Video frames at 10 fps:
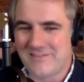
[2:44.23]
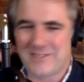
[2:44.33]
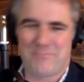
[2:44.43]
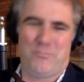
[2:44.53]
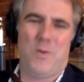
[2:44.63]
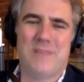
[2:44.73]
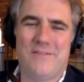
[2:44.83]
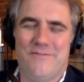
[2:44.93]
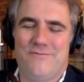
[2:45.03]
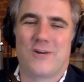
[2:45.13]
was what the
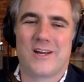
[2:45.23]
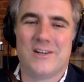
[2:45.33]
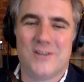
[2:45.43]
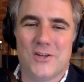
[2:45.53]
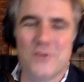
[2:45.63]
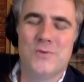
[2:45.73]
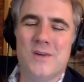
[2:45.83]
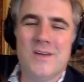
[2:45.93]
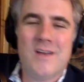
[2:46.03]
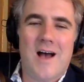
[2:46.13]
friggin' do.
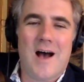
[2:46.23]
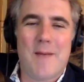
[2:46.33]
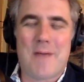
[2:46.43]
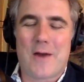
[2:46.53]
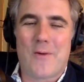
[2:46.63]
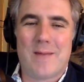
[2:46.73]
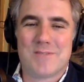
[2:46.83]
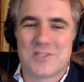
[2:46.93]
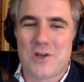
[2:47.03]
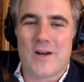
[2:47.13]
Uh, by the way, I'm
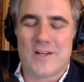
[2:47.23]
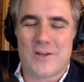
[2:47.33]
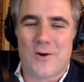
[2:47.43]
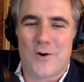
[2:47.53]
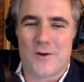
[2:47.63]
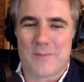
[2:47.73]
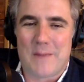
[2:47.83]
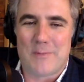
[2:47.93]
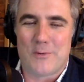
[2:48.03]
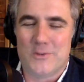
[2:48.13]
sorry to all the
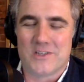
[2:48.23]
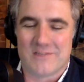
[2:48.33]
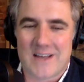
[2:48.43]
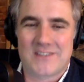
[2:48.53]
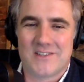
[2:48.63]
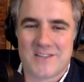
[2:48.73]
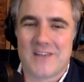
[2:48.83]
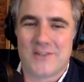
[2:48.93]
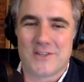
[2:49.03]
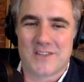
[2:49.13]
people whose Alexas
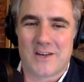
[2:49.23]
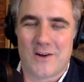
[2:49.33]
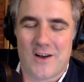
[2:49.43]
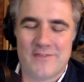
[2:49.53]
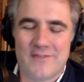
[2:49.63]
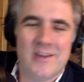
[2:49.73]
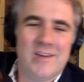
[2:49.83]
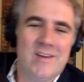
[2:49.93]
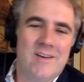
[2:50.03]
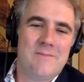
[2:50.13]
I just set off.
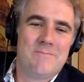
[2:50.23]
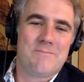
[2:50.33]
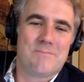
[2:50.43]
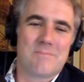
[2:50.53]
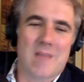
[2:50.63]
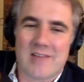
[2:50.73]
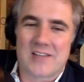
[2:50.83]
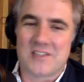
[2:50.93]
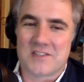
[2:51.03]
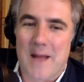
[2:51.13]

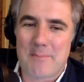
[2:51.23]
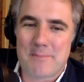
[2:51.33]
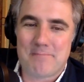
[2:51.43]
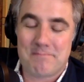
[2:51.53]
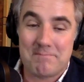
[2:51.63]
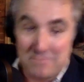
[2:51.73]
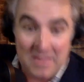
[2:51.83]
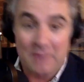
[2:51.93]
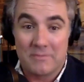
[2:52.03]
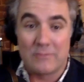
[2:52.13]
Alexa, stop.
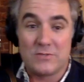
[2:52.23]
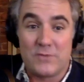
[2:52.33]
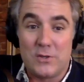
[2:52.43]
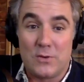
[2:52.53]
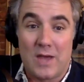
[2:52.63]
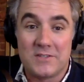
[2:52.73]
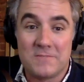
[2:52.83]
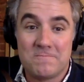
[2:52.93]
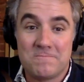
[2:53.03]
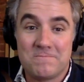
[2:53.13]
There, that was for you guys.
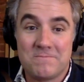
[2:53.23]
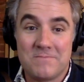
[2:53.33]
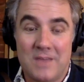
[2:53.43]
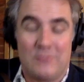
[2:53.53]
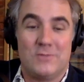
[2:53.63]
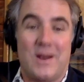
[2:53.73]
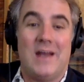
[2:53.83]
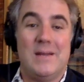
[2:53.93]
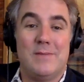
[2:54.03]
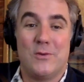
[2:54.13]
That was for
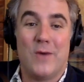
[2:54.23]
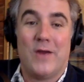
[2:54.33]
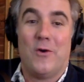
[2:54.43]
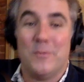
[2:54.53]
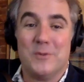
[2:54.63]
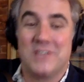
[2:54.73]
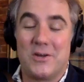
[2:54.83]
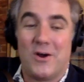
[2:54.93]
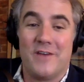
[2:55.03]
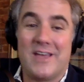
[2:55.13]
anybody who I almost
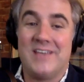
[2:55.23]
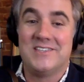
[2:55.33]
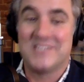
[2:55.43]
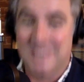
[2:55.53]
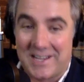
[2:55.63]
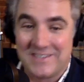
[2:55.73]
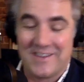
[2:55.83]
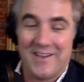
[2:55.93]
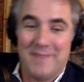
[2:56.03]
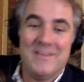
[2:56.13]
set off a second
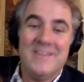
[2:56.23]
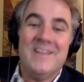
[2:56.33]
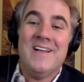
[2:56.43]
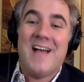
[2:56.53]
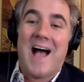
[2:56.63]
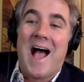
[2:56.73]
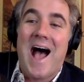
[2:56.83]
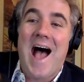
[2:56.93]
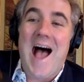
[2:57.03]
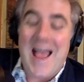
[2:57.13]
time.
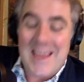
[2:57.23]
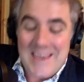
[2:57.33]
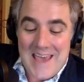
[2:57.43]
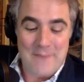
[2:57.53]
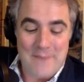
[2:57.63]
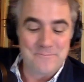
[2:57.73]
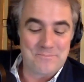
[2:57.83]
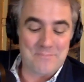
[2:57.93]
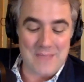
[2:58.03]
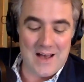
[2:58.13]
Uh, yeah.
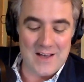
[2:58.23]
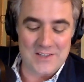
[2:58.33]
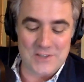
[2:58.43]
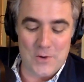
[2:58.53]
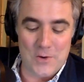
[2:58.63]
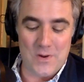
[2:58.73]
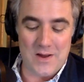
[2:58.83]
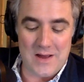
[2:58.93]
Uh, so,